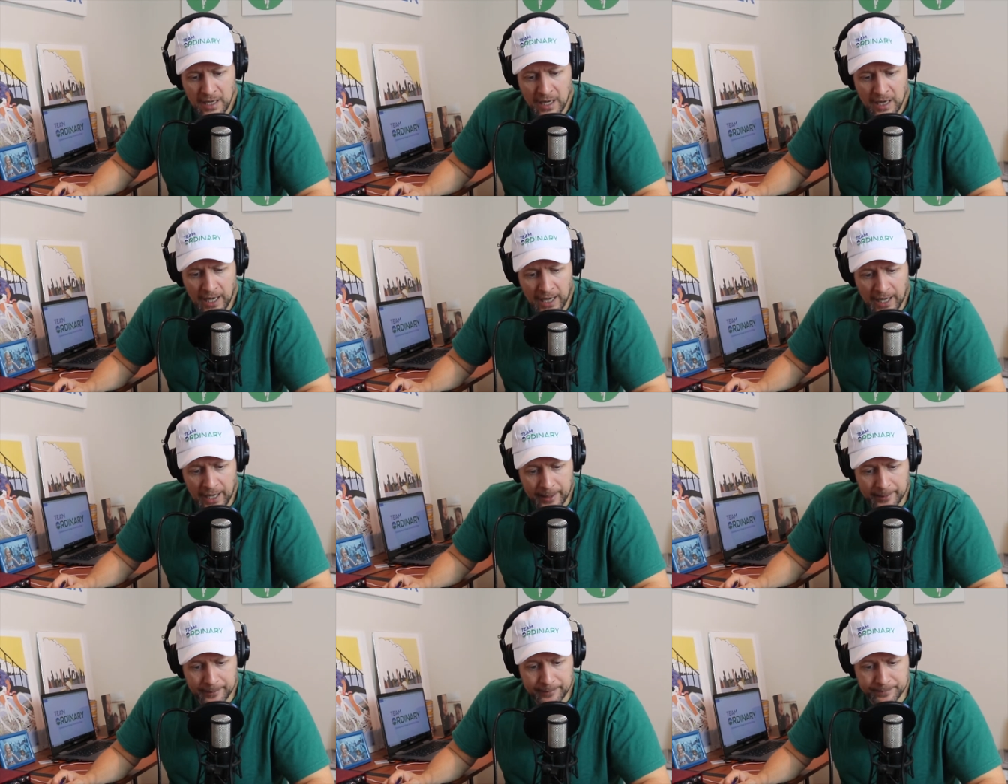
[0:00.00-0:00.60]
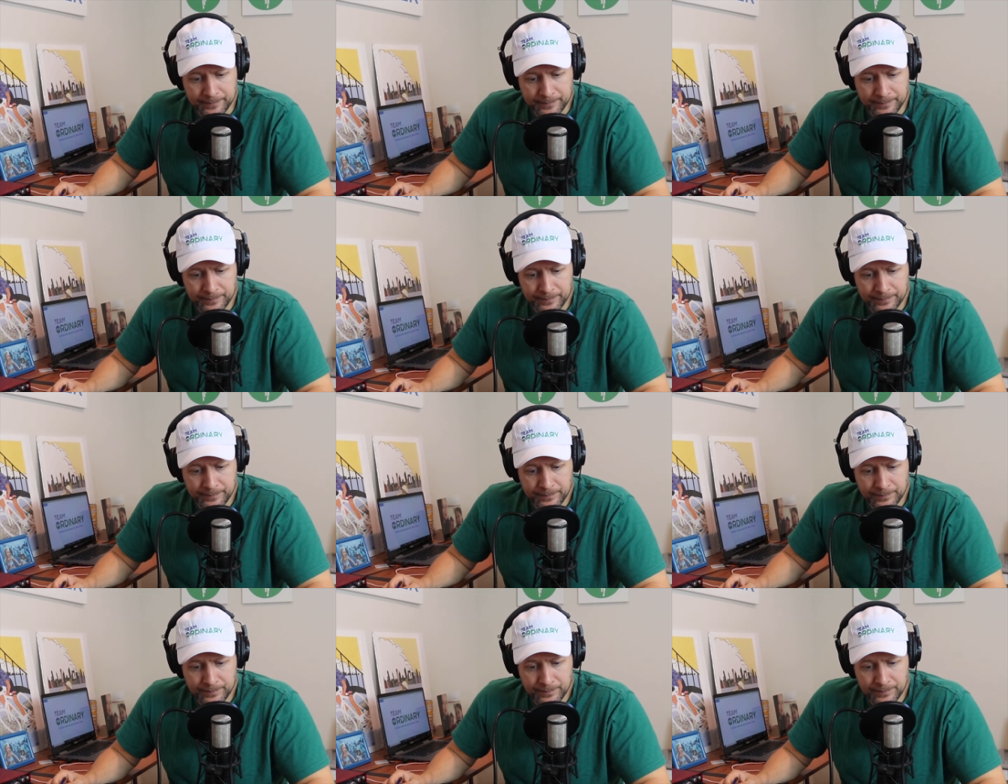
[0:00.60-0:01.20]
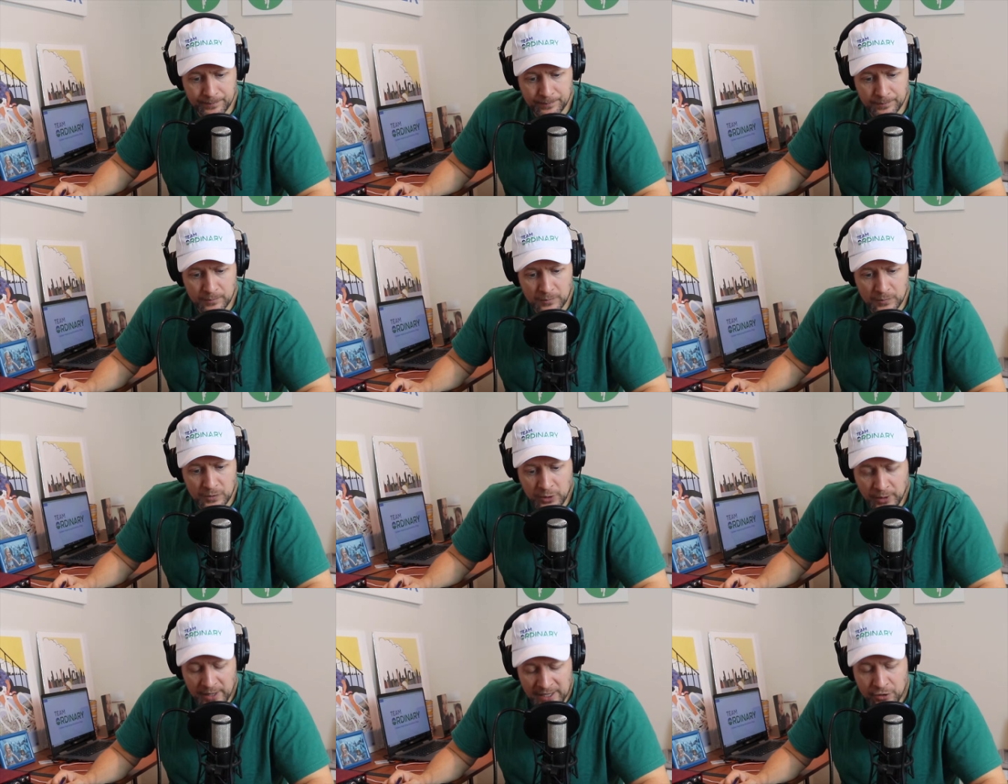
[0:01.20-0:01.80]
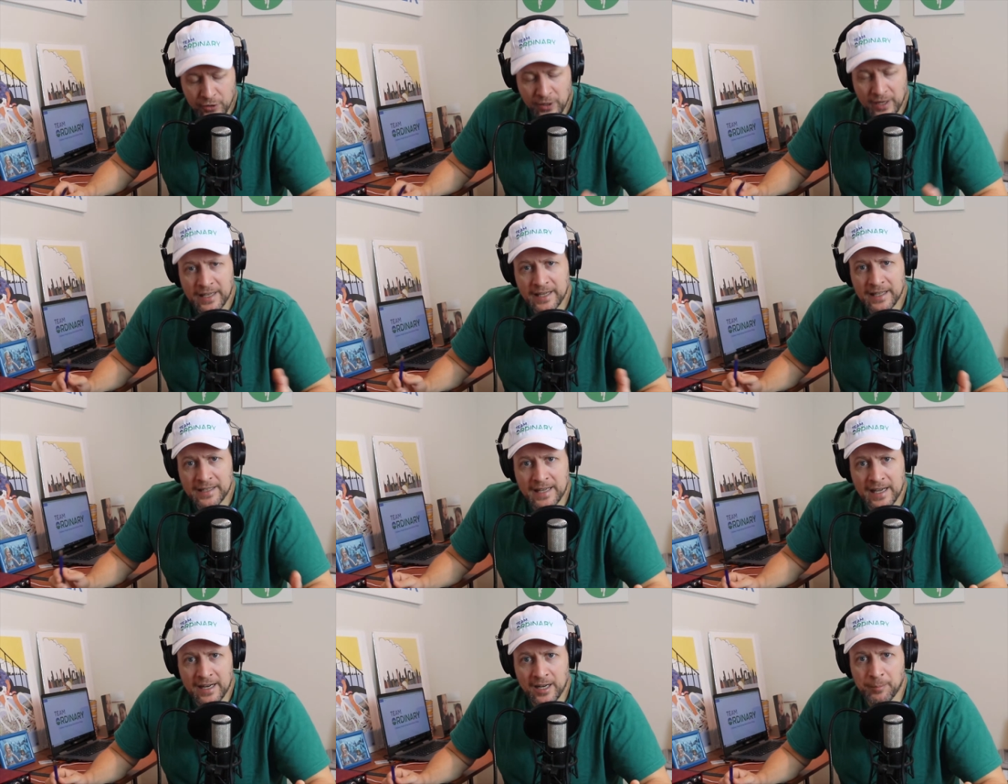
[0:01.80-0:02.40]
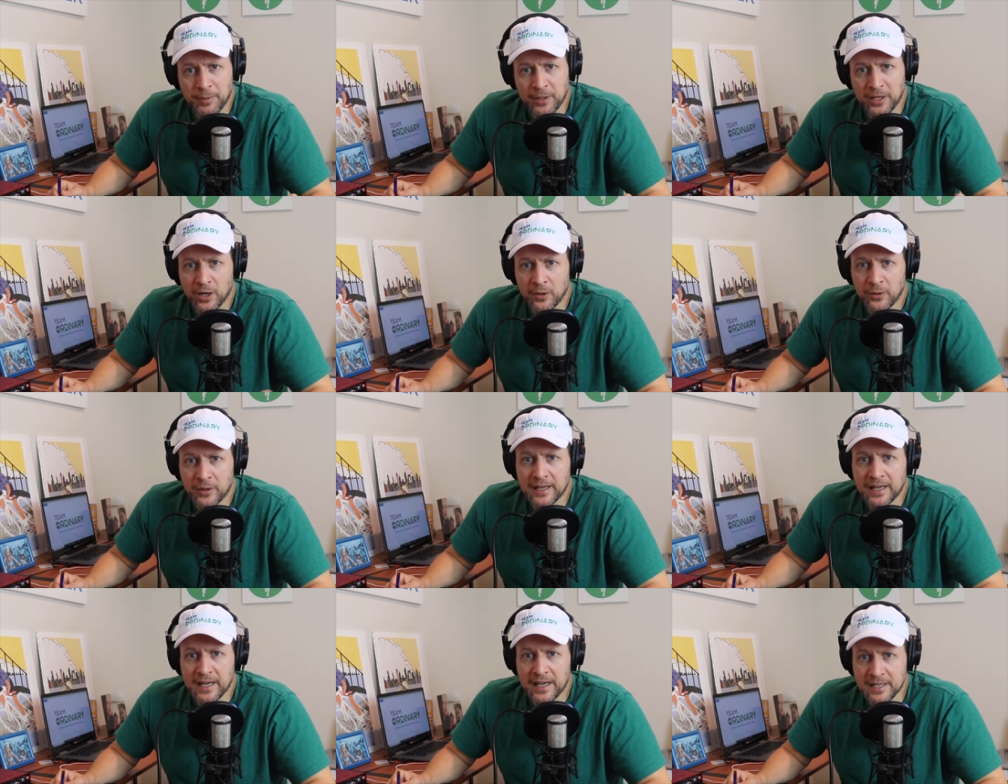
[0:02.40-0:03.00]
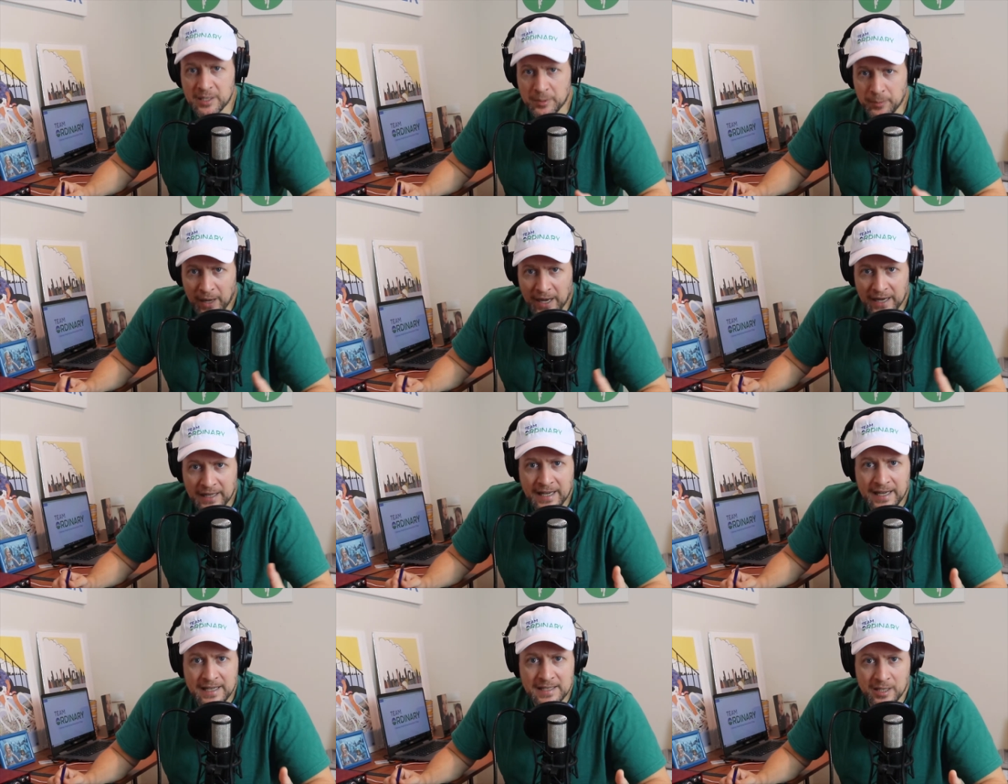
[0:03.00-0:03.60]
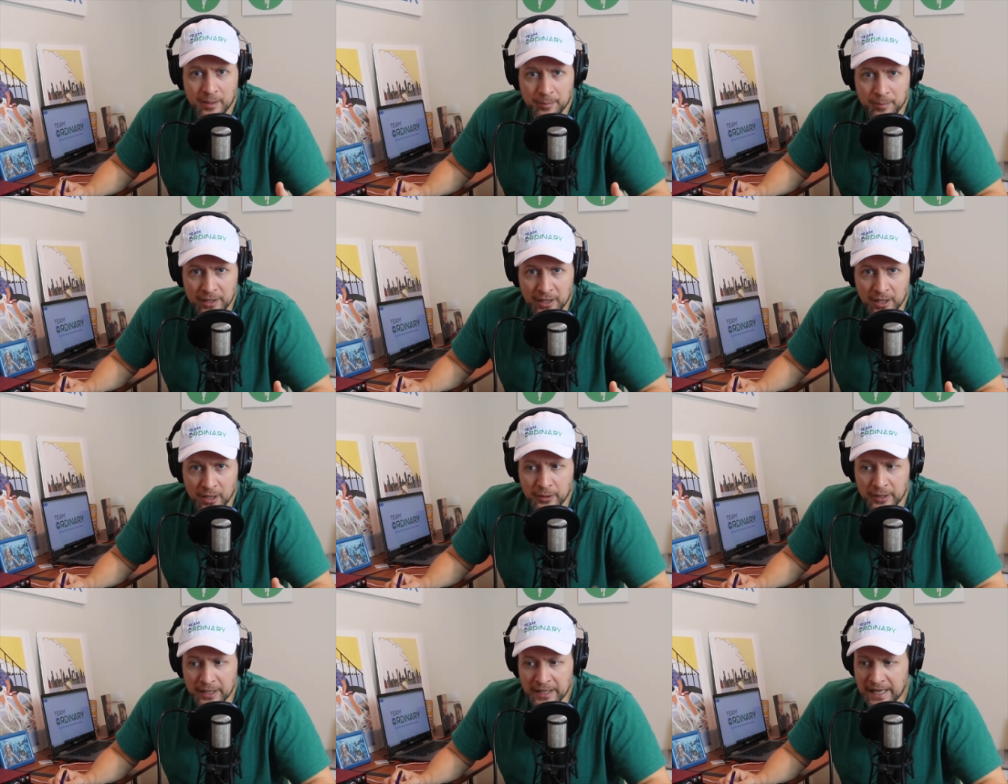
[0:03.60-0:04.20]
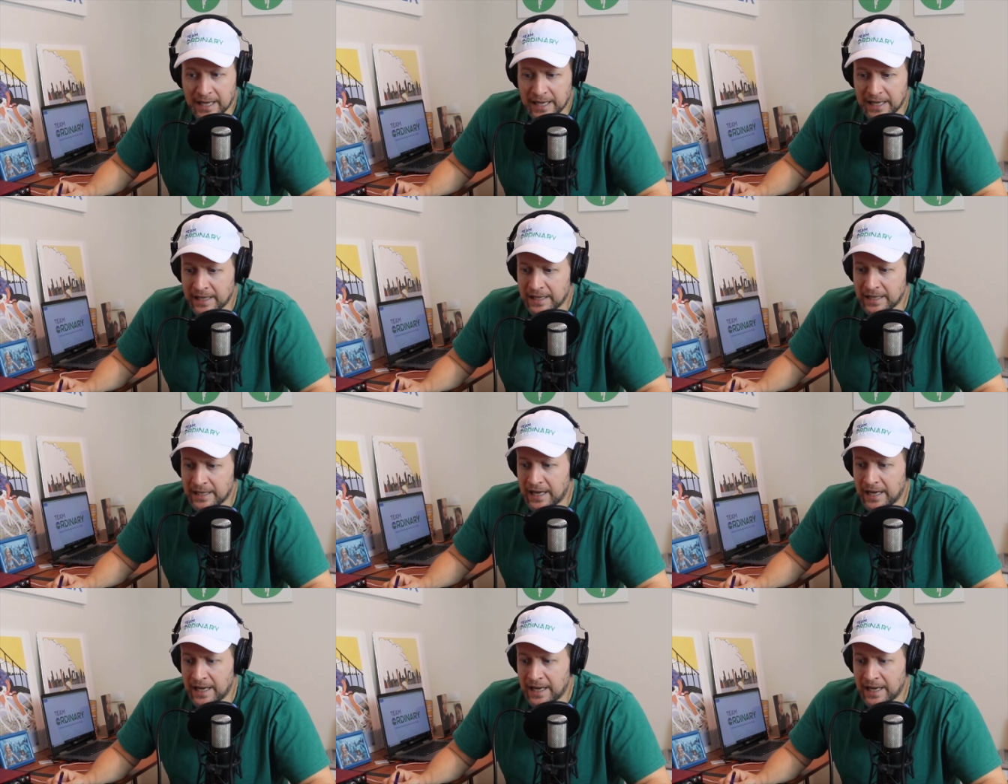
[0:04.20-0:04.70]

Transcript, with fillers: So he's trying to get that up and going again, his podcast up and going again.